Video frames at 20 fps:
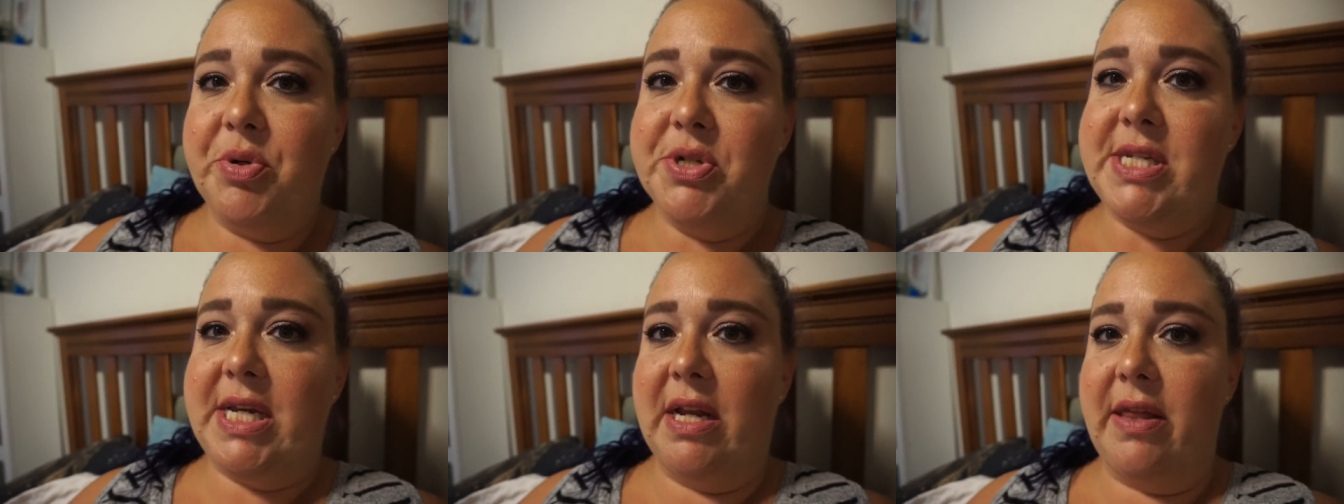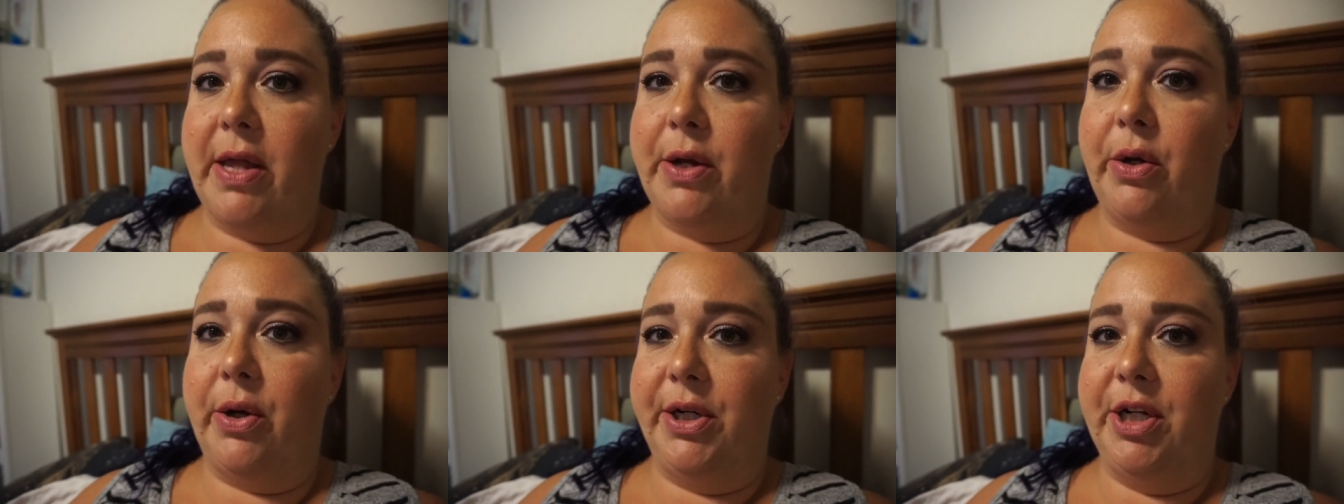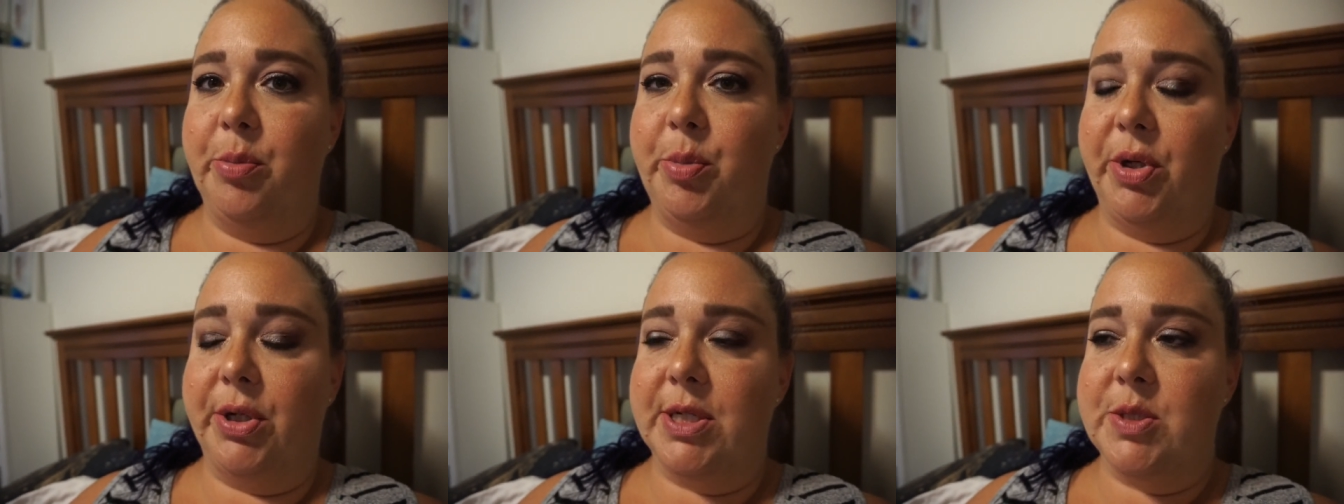of that
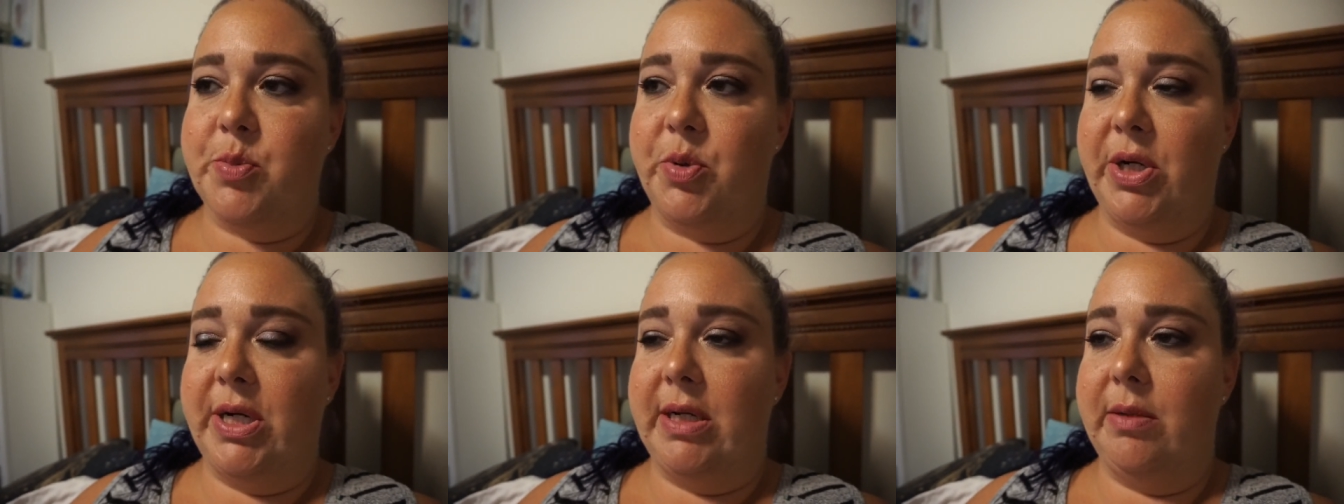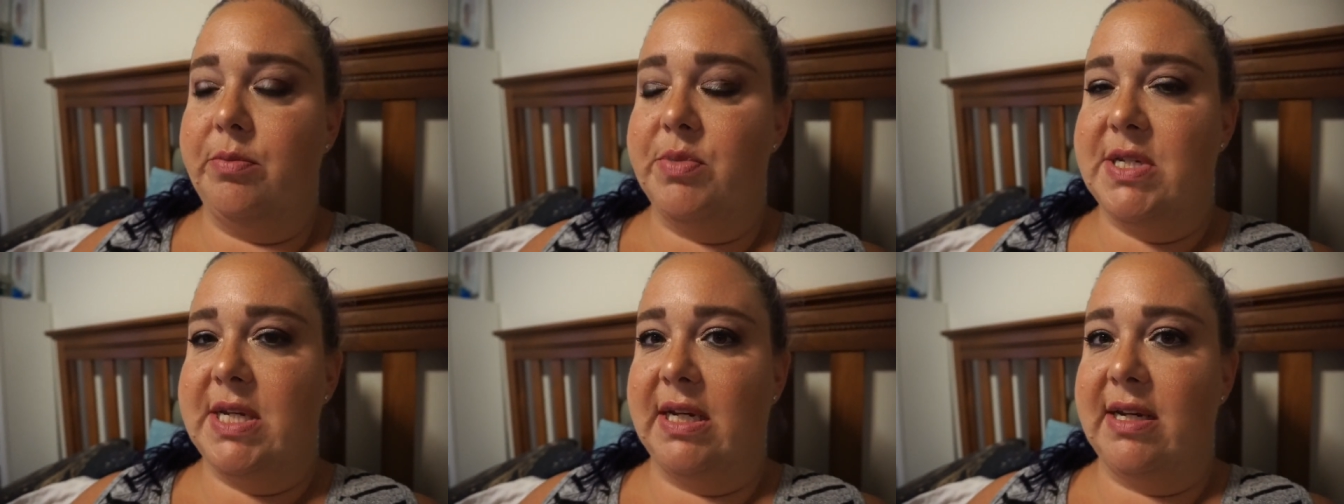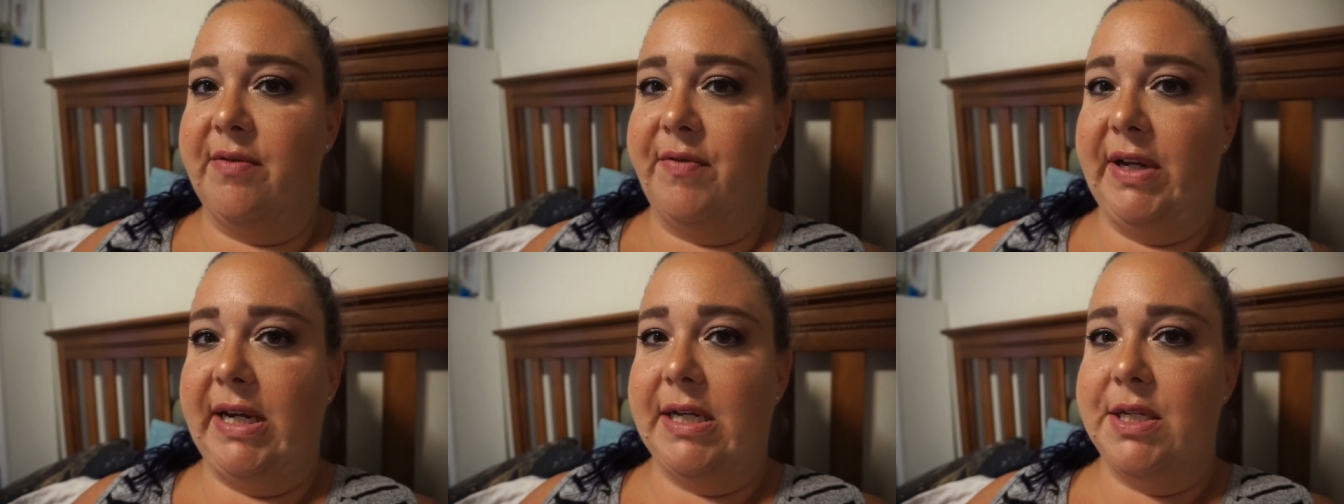audiobook is pretty
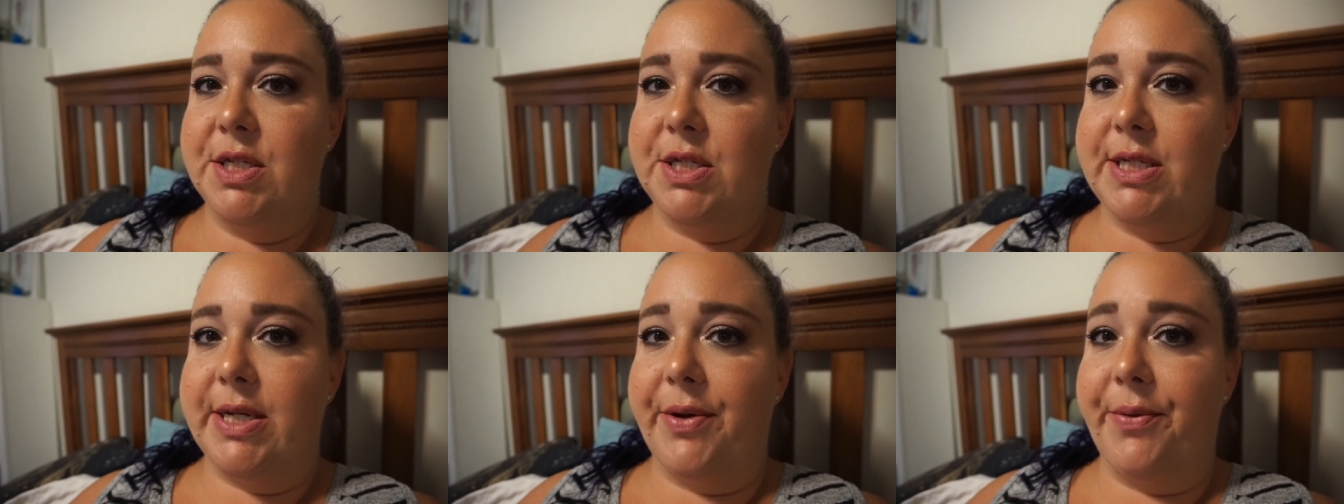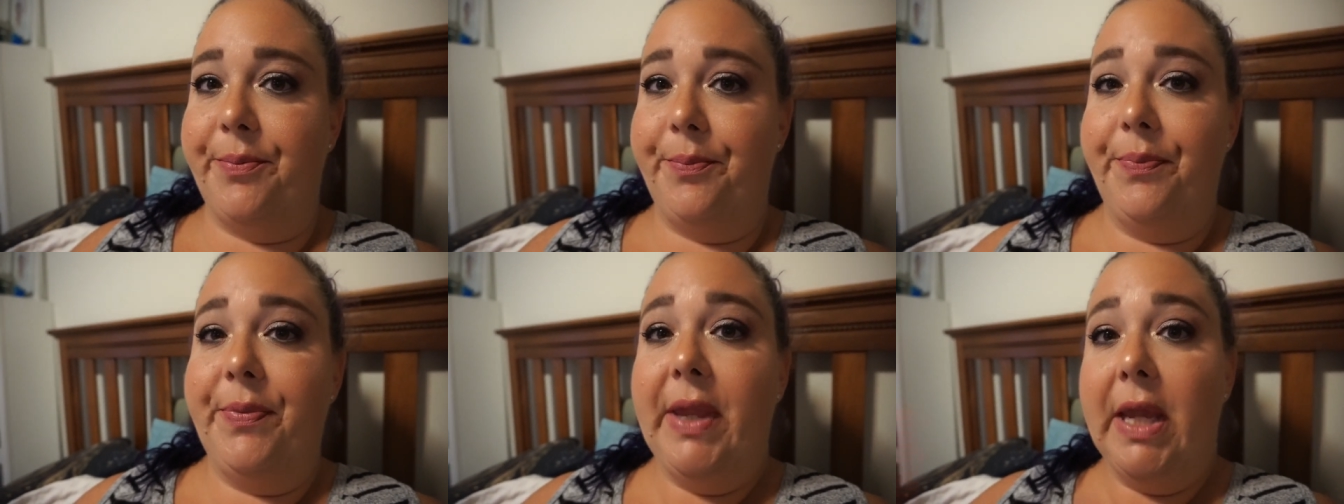significant, so